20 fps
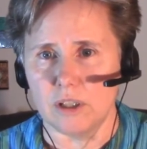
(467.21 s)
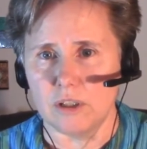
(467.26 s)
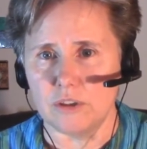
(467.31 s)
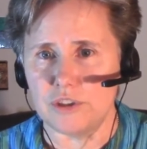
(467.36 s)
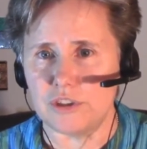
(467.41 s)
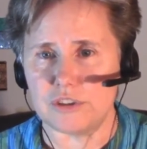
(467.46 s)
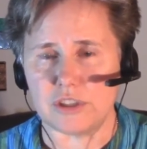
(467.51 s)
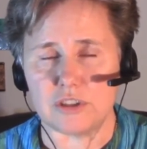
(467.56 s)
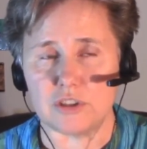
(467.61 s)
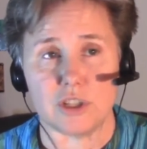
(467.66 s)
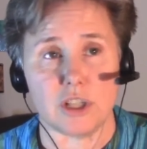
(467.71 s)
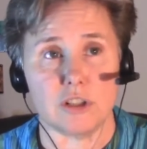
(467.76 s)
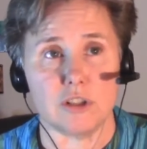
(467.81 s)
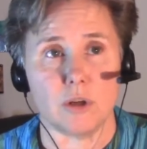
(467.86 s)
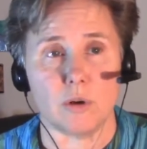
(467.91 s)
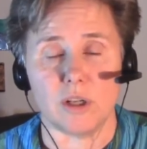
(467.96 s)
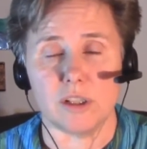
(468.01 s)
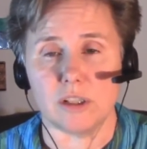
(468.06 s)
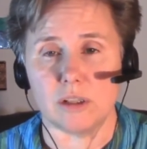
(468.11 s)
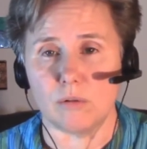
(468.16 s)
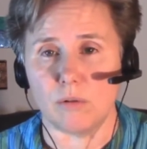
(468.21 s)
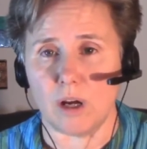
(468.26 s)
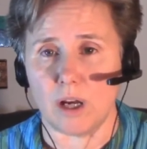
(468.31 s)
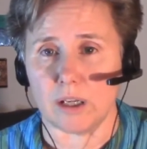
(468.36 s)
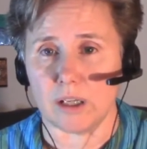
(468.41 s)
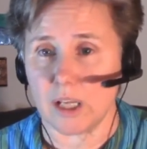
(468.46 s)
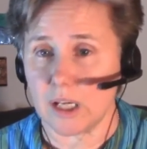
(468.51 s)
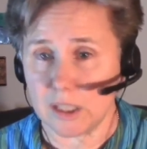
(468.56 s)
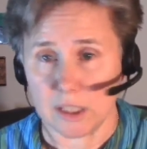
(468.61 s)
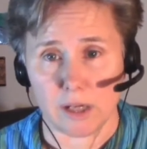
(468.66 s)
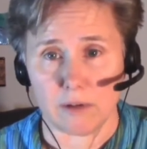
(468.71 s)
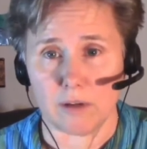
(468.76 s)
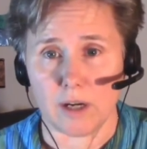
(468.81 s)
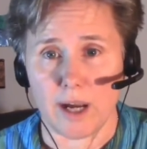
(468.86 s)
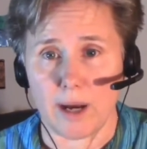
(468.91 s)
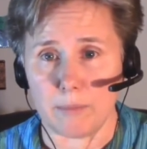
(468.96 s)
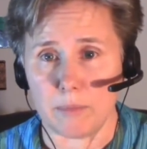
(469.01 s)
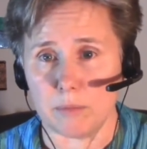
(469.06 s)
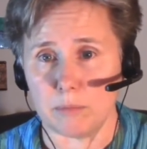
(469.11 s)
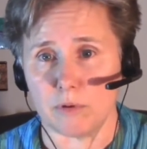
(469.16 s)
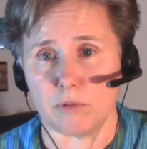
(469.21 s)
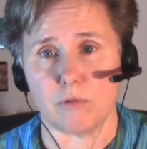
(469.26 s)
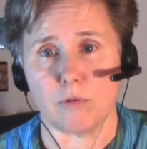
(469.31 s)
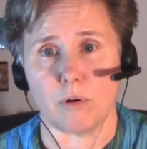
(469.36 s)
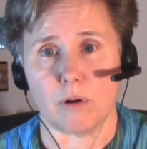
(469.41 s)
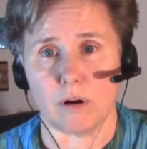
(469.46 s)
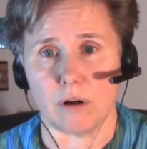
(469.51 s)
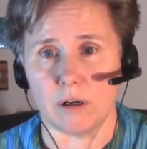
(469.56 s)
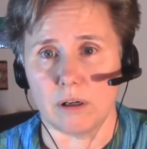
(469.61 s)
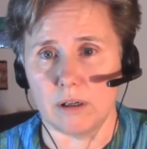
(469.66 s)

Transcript: She said she had no idea why. It had never happened before.